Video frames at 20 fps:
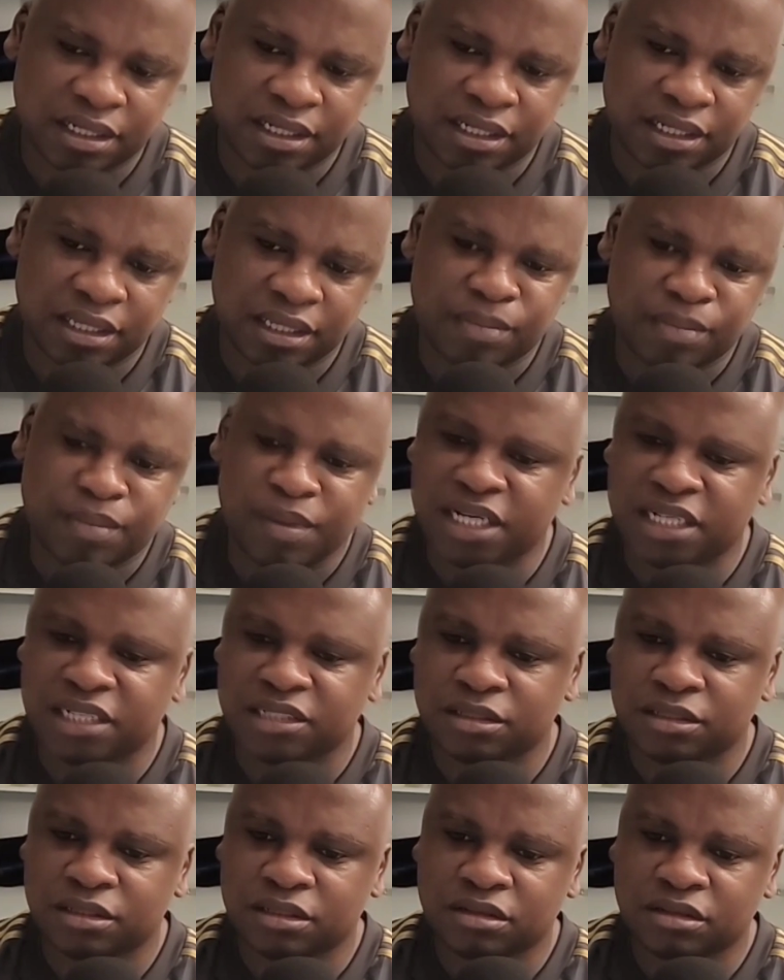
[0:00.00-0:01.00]
the man
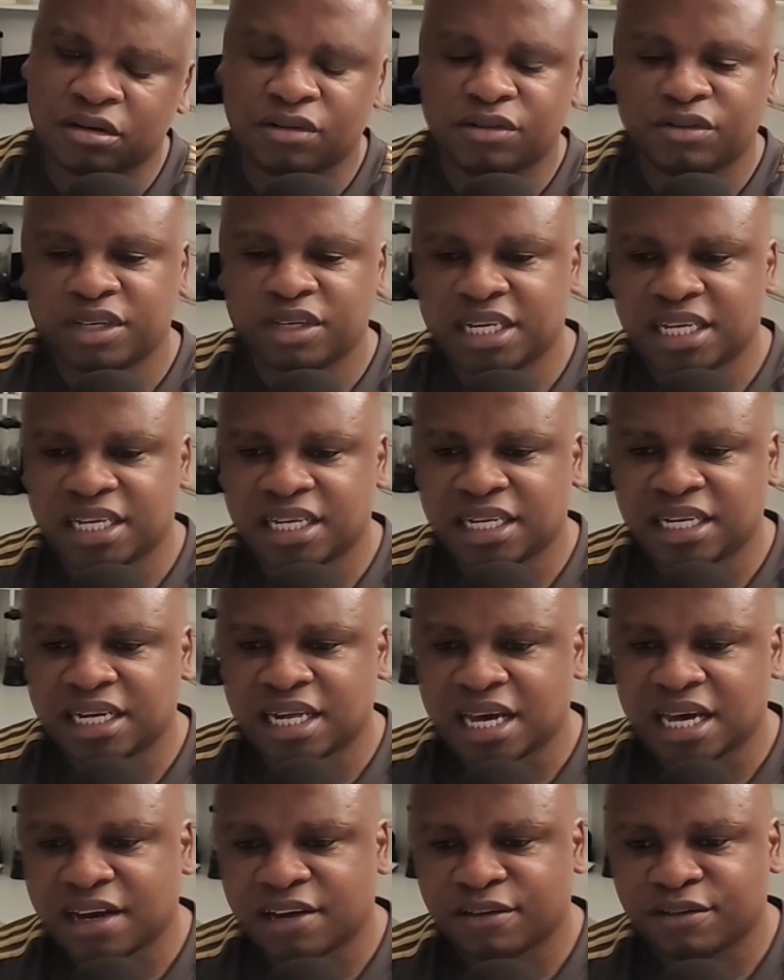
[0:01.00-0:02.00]
is not confident
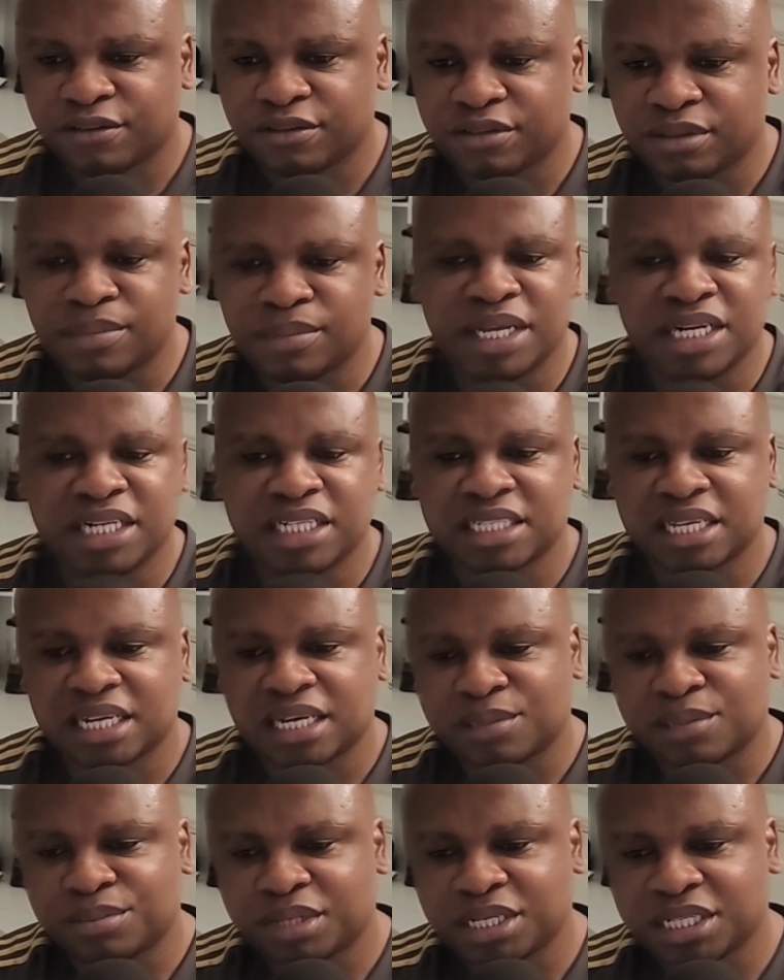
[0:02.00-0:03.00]
enough. The man is
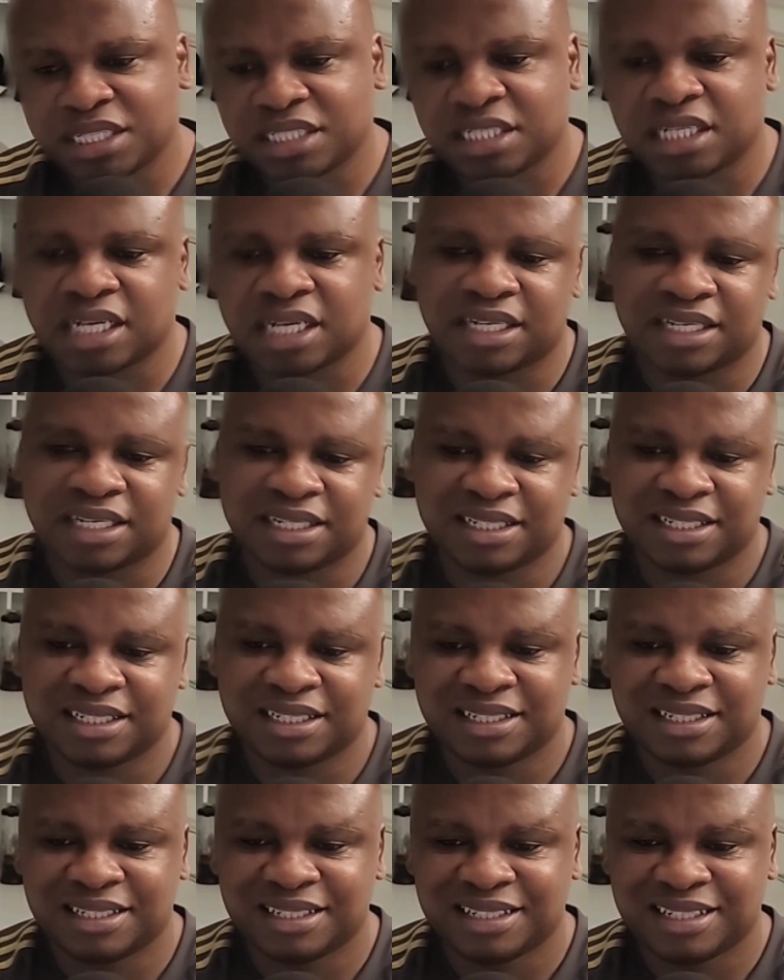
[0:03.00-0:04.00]
under pressure.
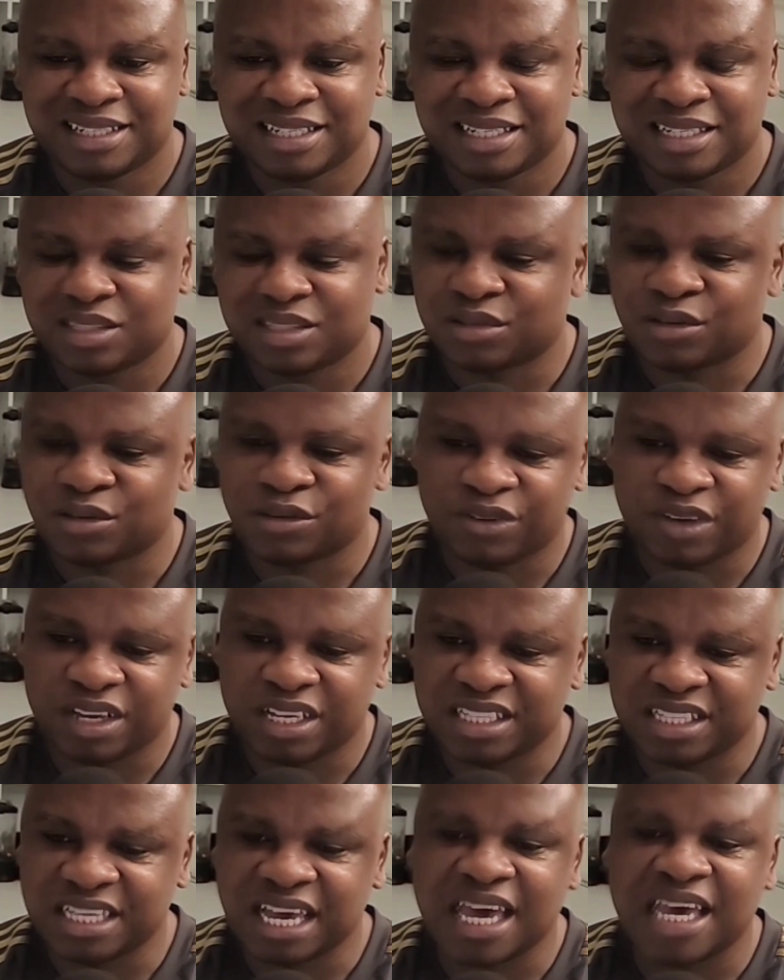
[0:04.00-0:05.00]
So
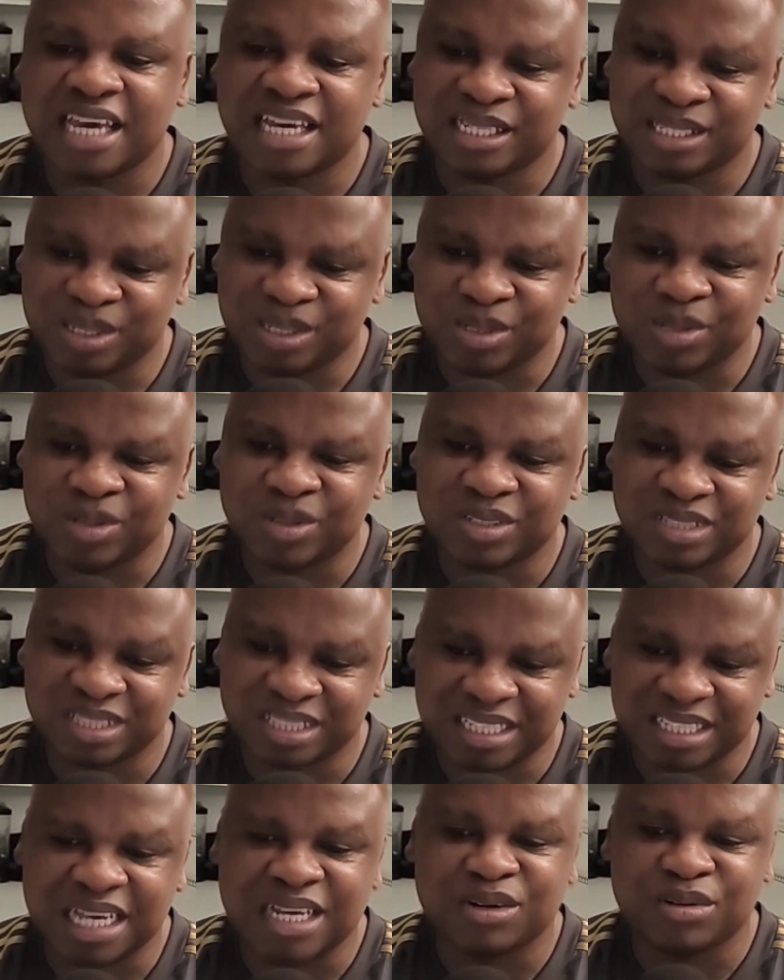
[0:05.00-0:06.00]
friends, I urge you,
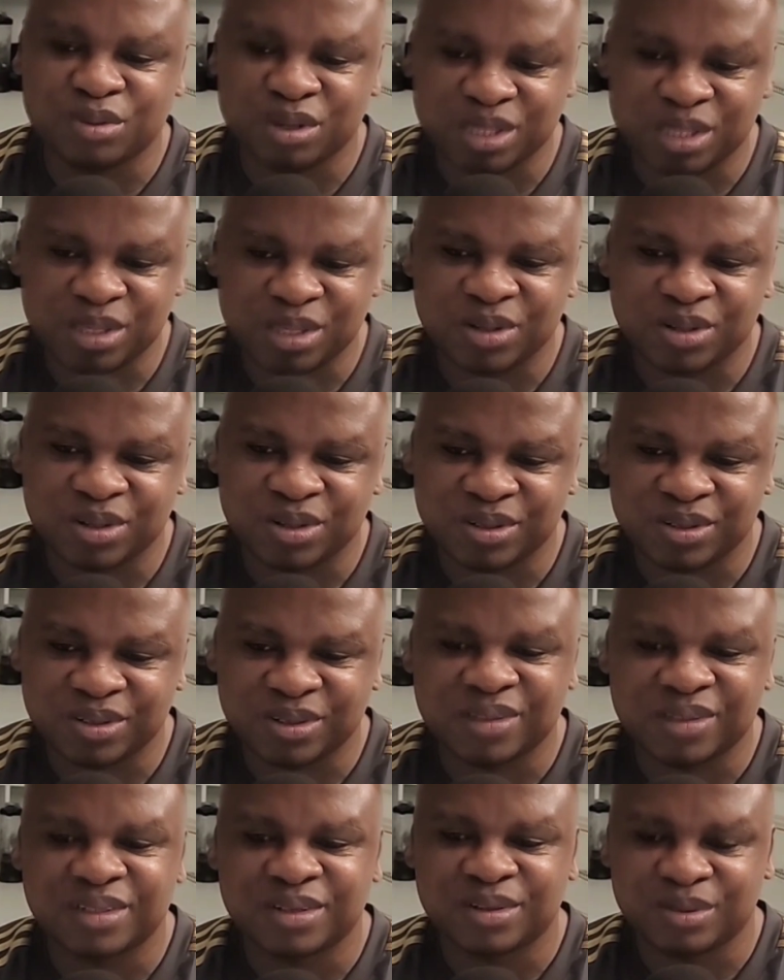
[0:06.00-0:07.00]
stand with
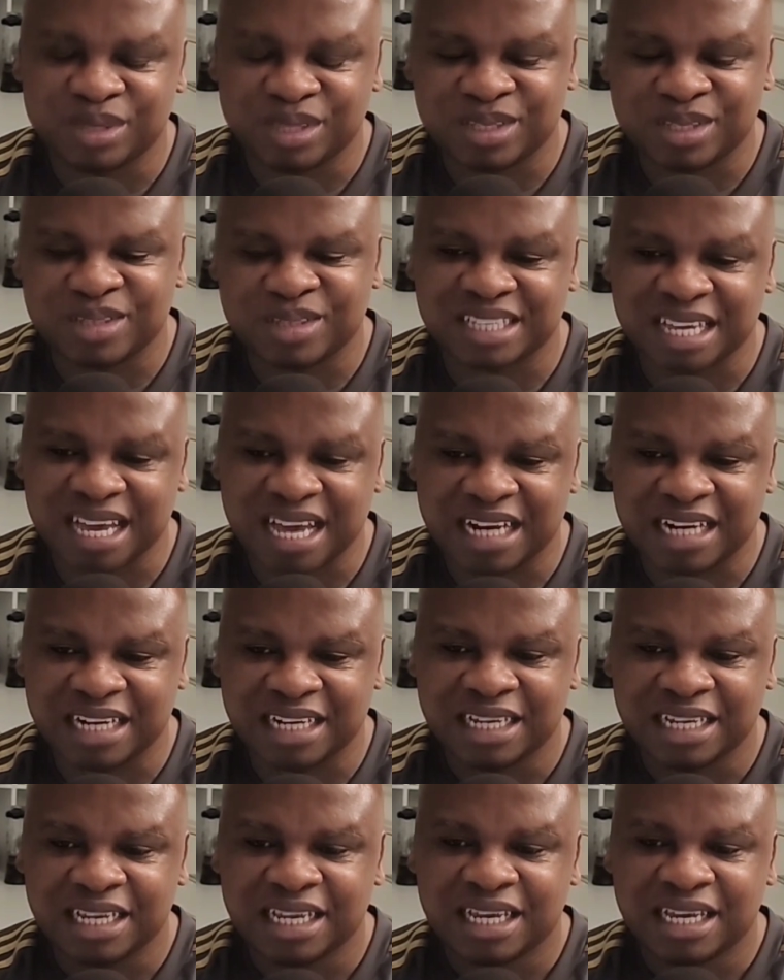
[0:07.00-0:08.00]
your son.
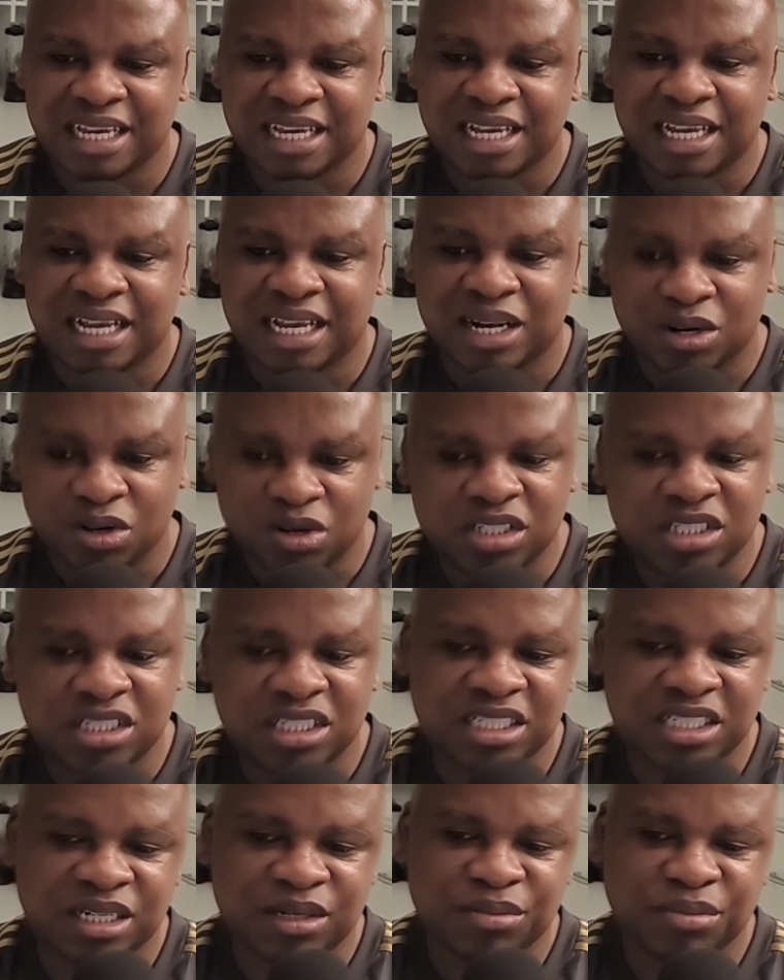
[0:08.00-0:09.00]
Lloyd
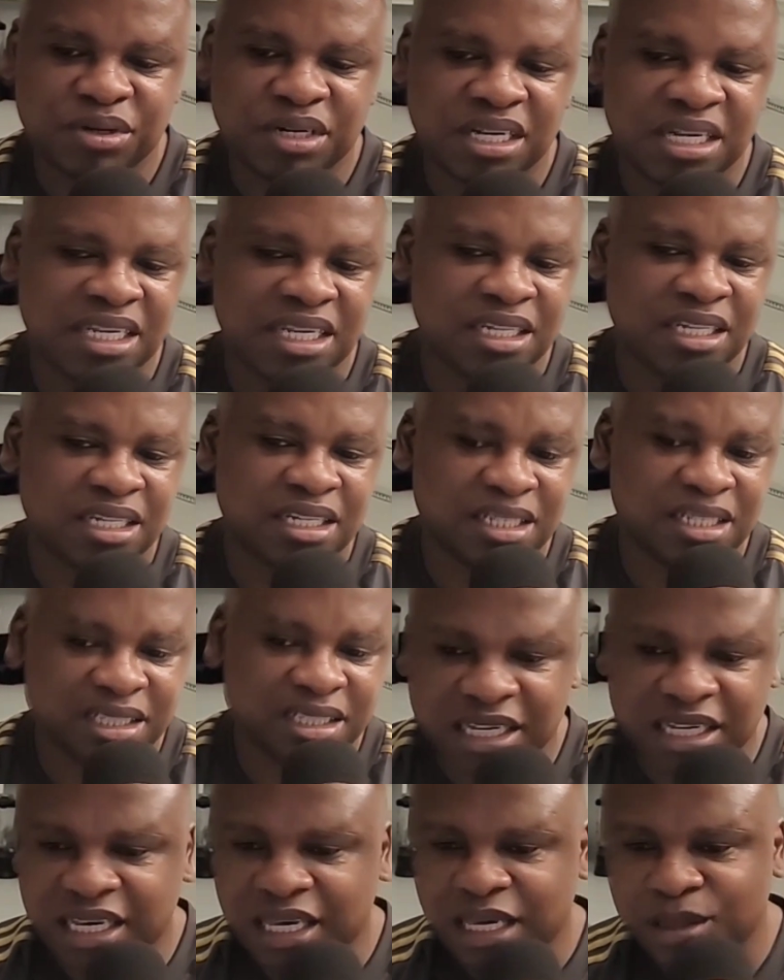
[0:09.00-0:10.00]
Chitembwe
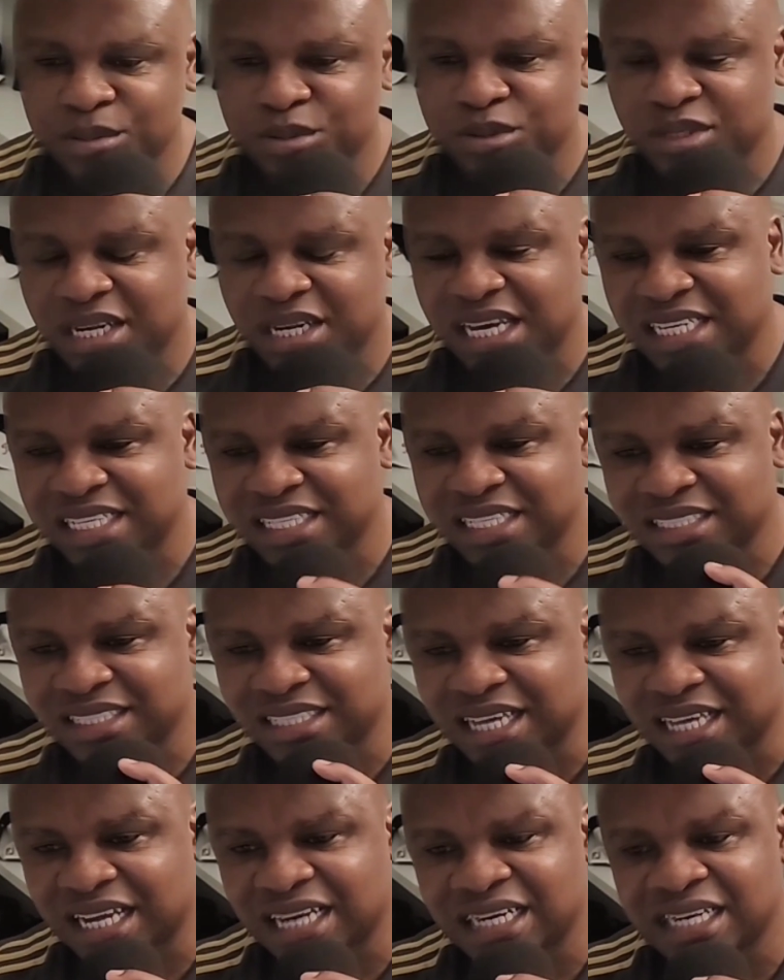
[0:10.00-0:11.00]
is a Cape United
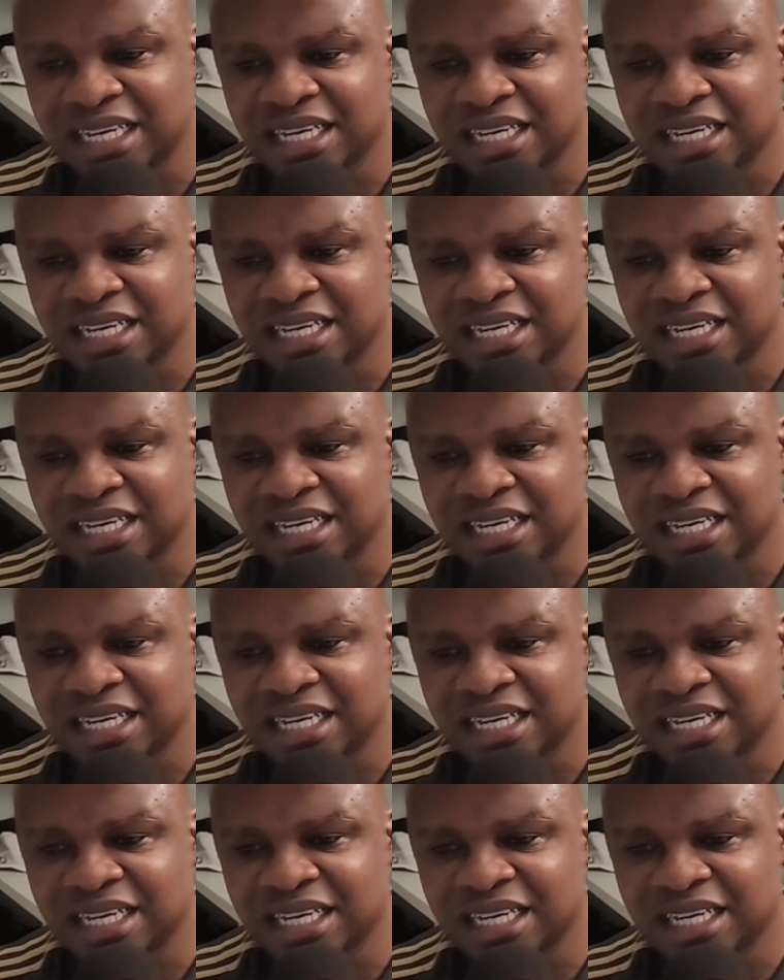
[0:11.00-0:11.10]
son.